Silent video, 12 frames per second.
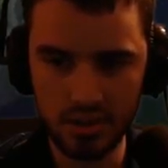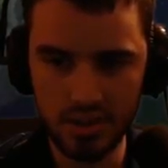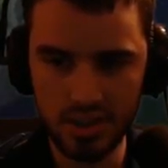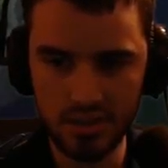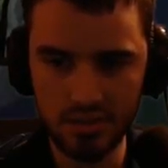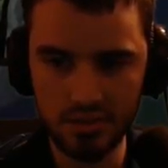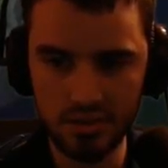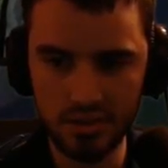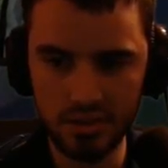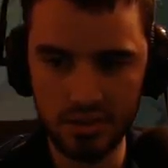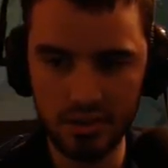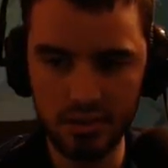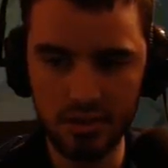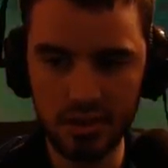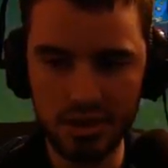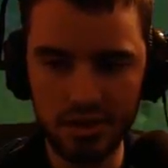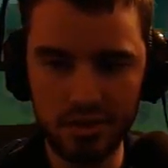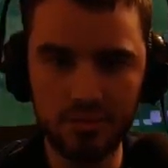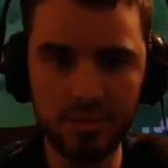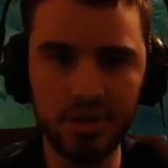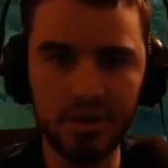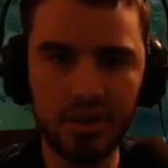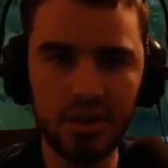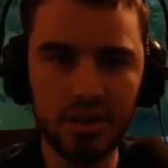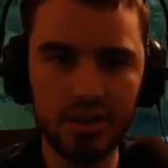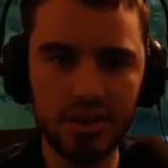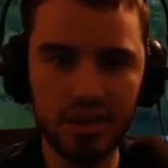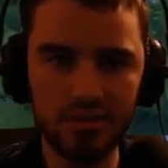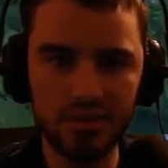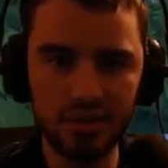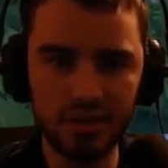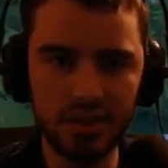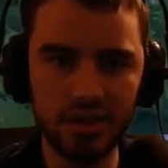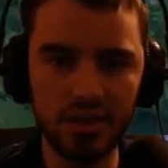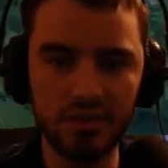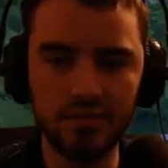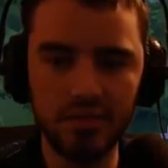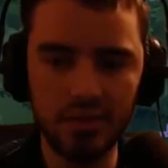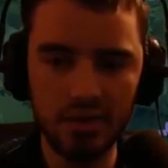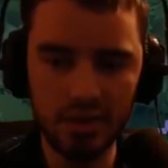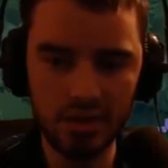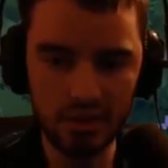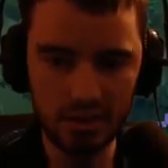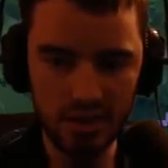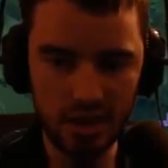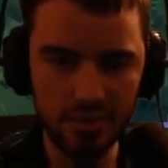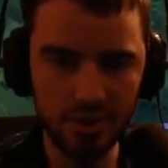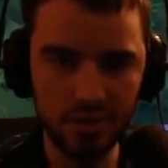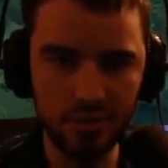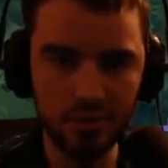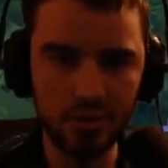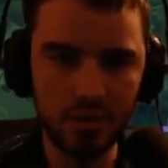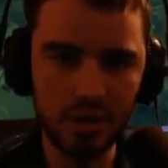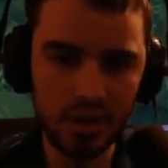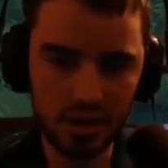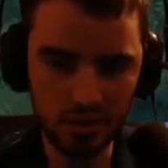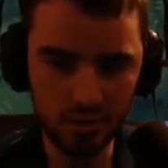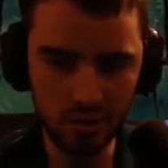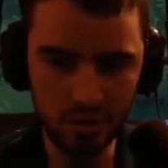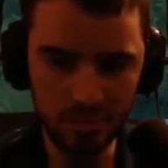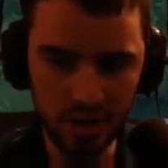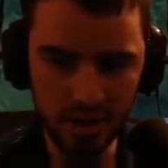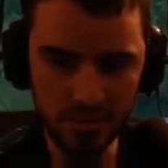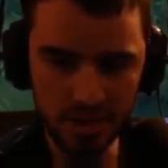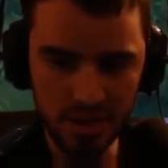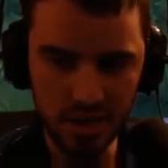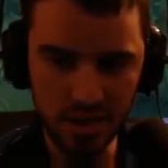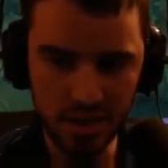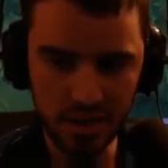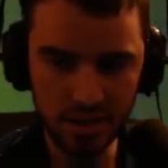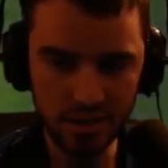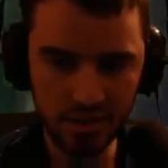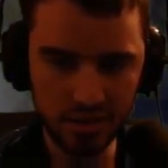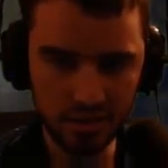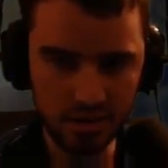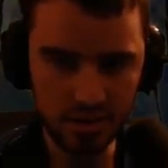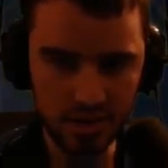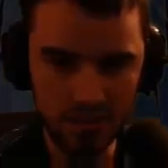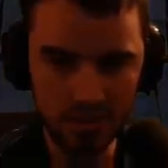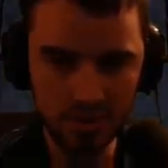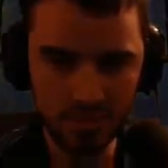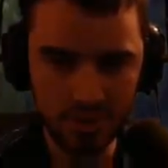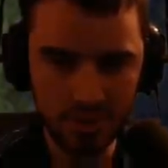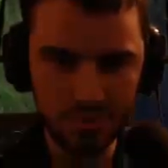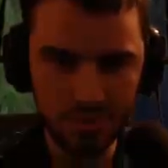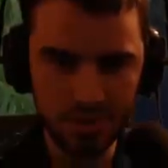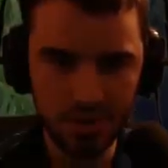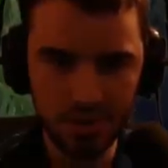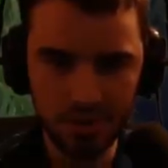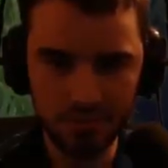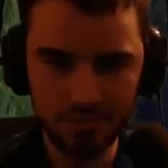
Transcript: Shaco took the, or not Shaco, but TF took the uh, time to go roam bot, but he's not going to get anything because the tower's pushed pretty hard.